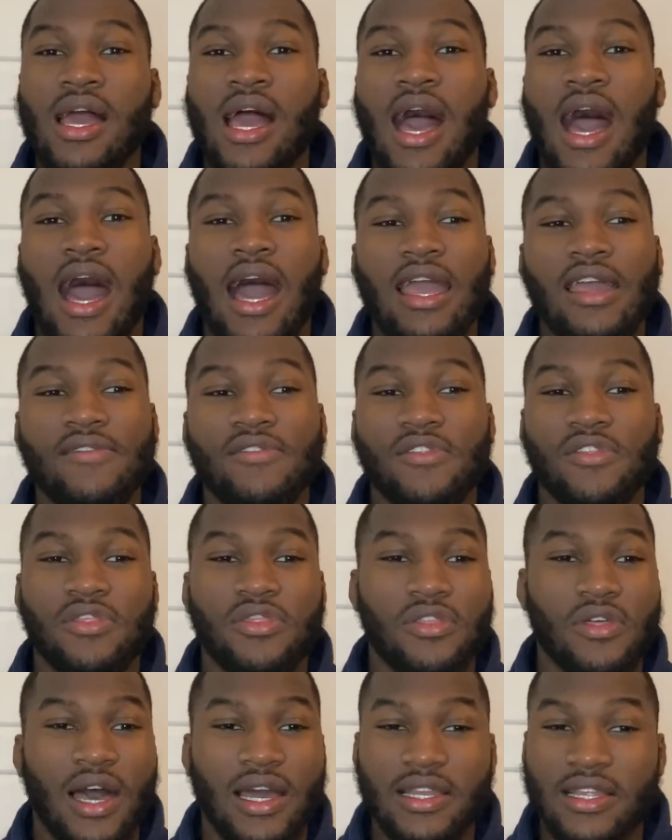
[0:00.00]
I
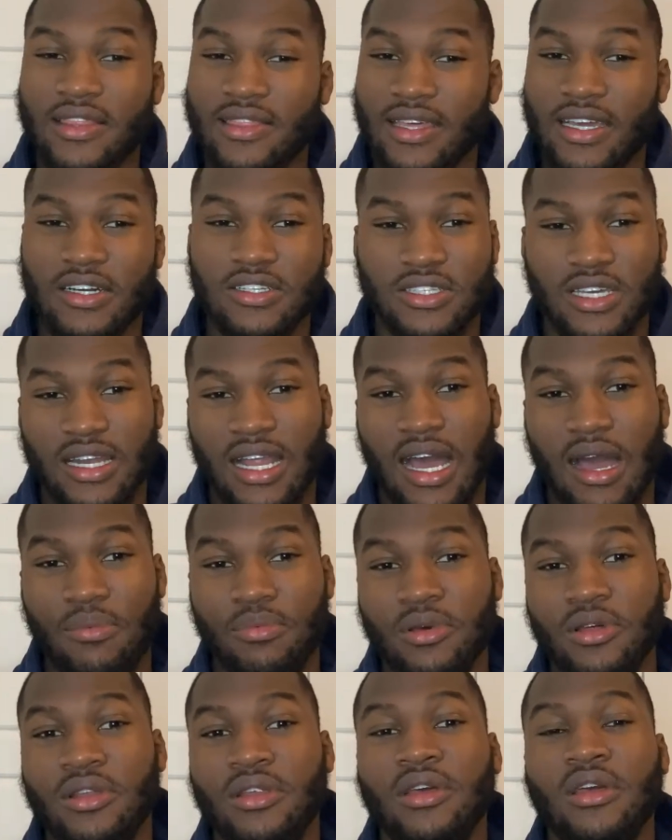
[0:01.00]
didn't think it was gonna
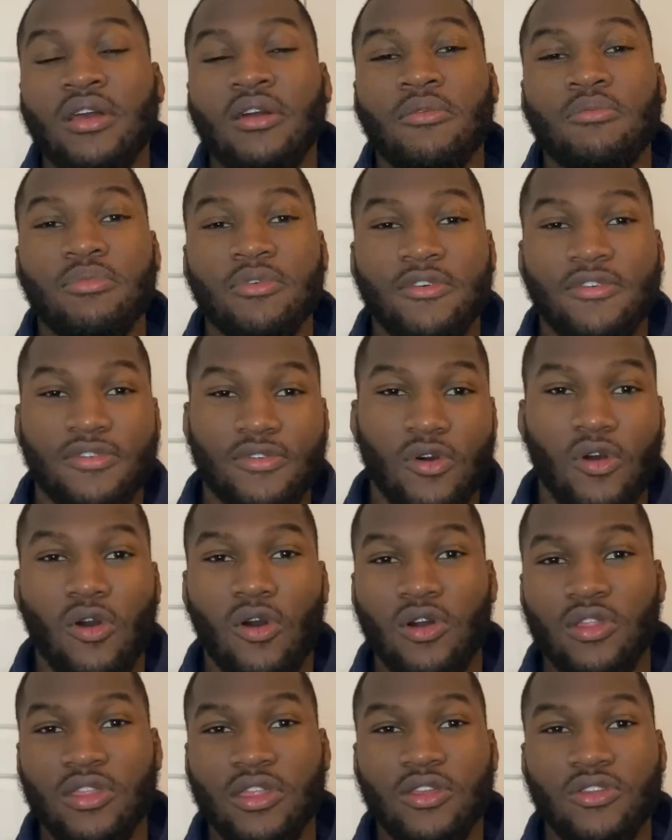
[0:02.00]
happen
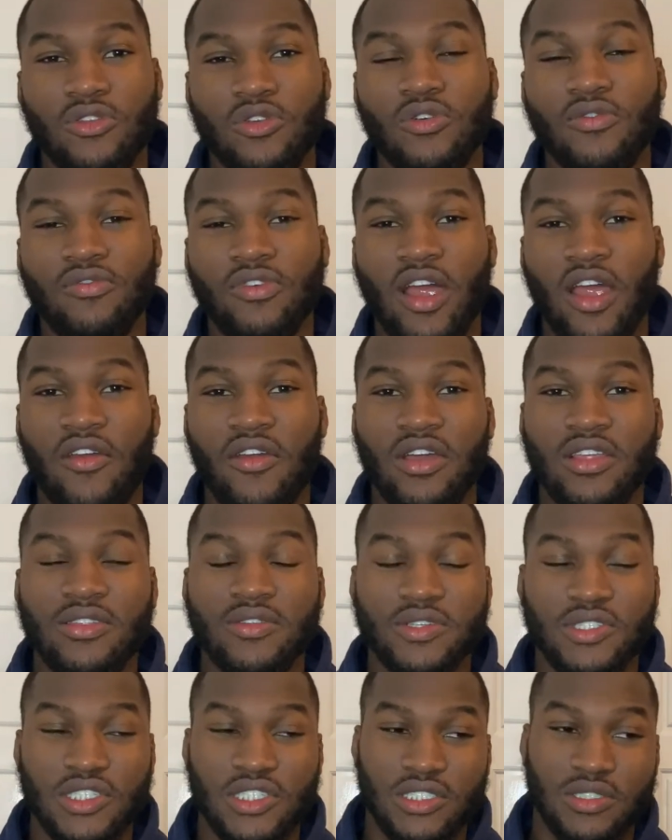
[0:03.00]
before the new variant
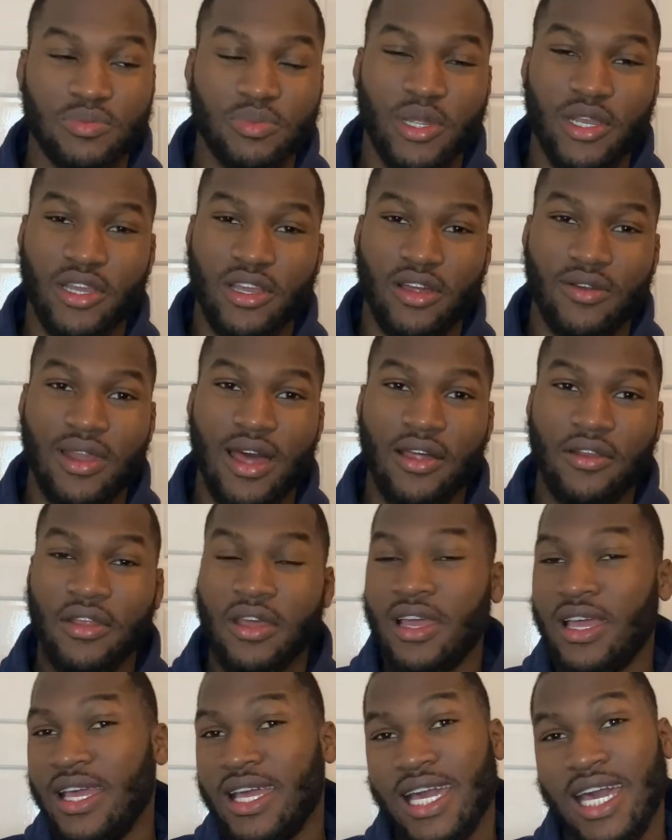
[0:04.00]
which is spreading around,
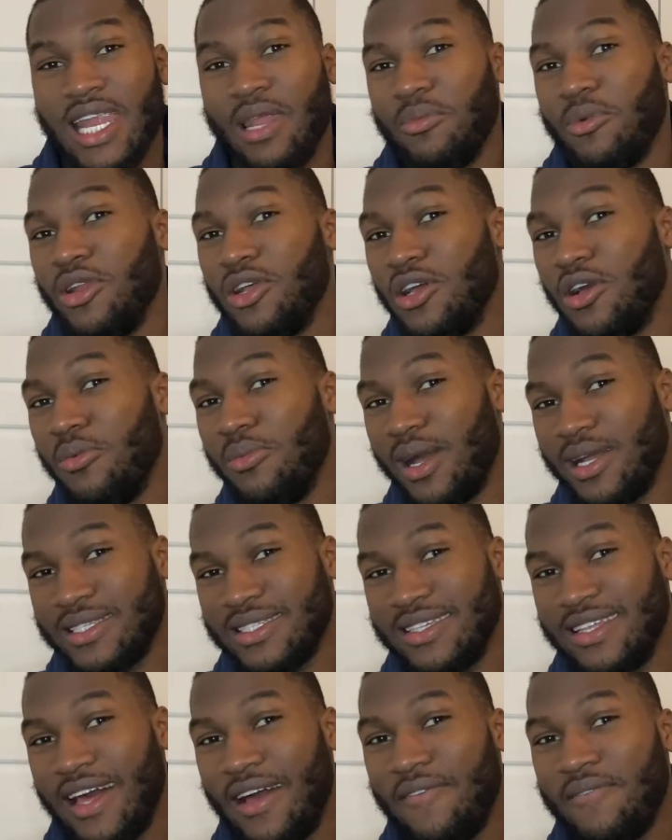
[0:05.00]
and I'm gonna go back to
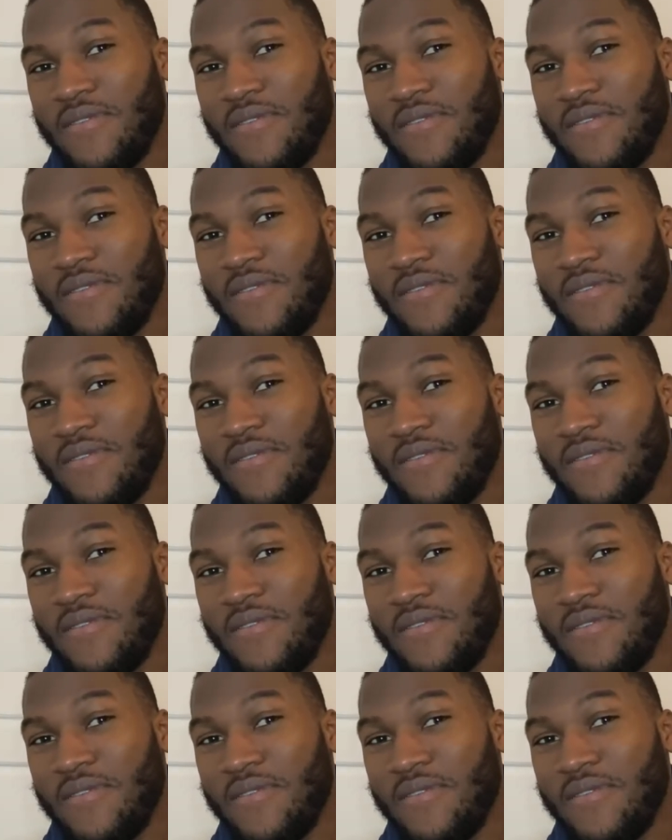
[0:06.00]
that.